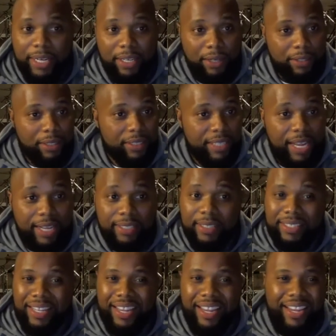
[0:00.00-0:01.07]
on the text and
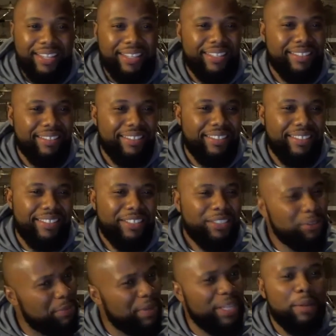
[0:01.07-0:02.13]
say, "Hey, did
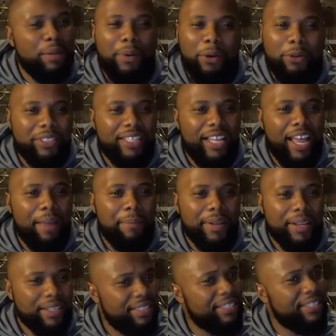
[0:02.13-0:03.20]
you mean to post that?
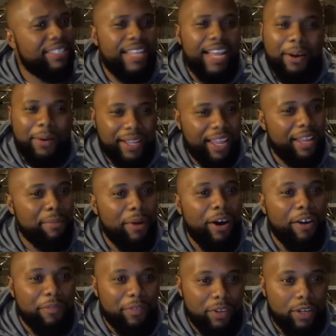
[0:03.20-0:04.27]
Because this is how it came
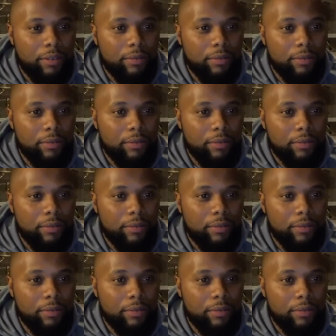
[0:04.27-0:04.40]
off," you know?